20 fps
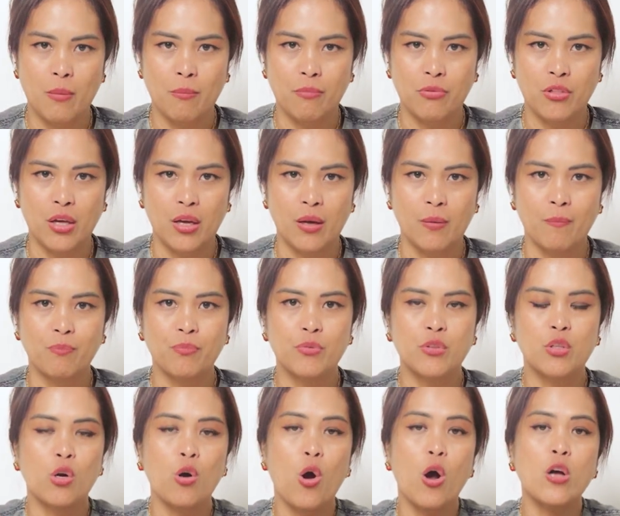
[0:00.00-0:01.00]
something.
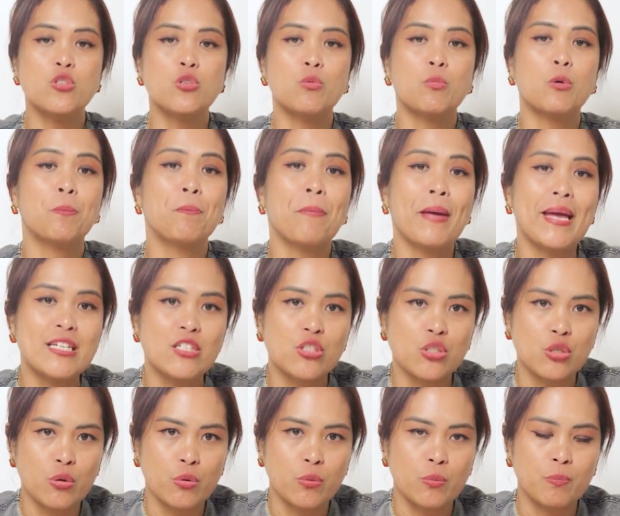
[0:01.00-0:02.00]
The customer
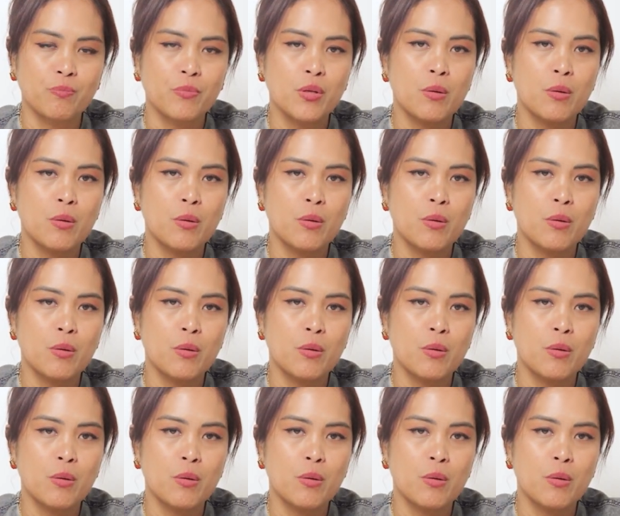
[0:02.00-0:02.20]
pays you,